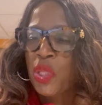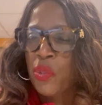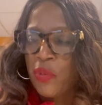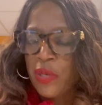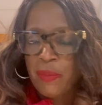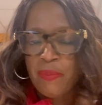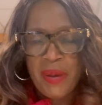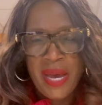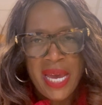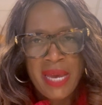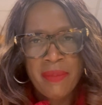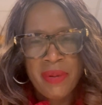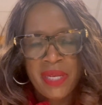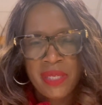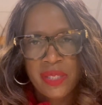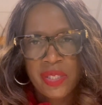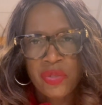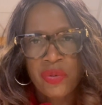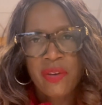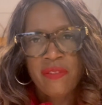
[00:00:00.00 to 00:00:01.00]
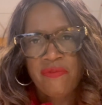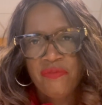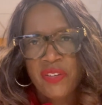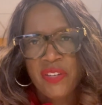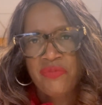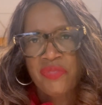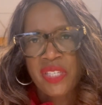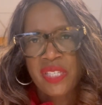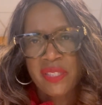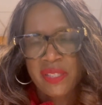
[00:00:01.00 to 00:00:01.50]
3 payments, you have
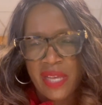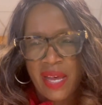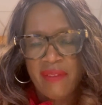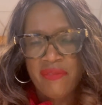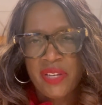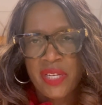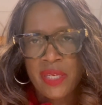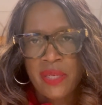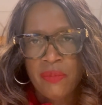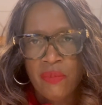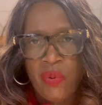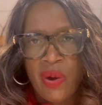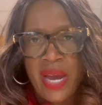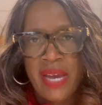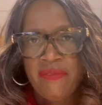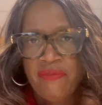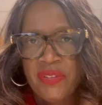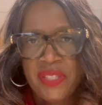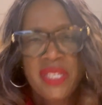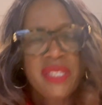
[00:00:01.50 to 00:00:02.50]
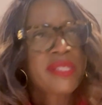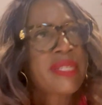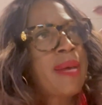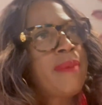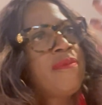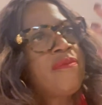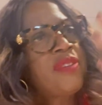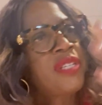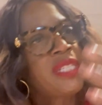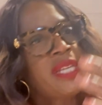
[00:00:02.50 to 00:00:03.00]
57, right?
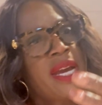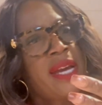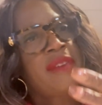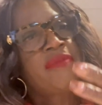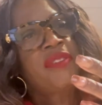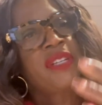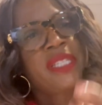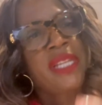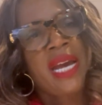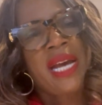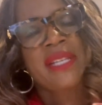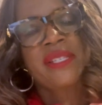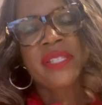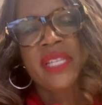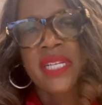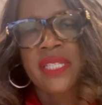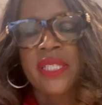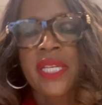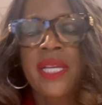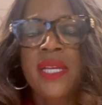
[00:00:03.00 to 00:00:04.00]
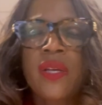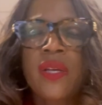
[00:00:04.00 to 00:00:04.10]
57, 58, 59, 60.